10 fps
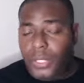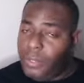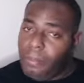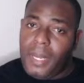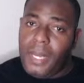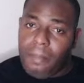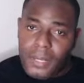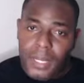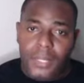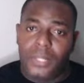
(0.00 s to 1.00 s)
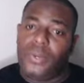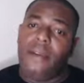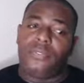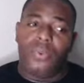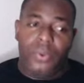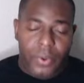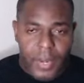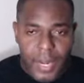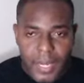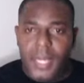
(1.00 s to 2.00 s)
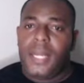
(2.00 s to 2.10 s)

you build a business. You have to learn that.